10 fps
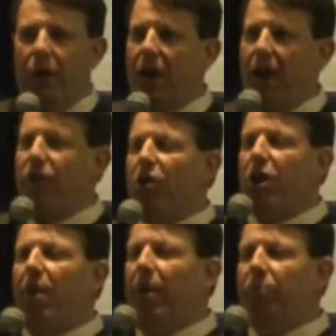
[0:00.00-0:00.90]
you know, if you
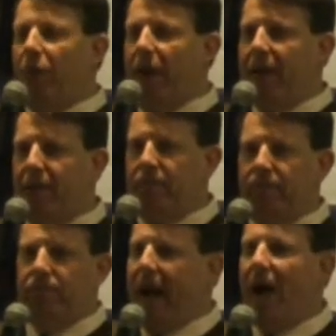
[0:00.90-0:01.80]
come up with that
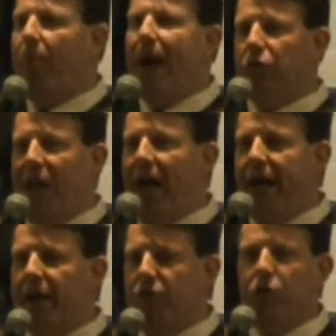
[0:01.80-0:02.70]
Al Michaels
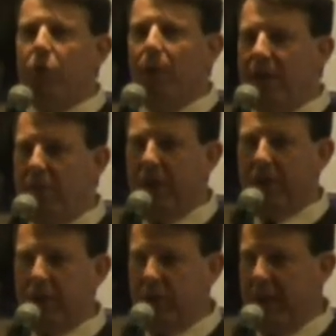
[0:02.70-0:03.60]
line of "Do you believe in miracles?"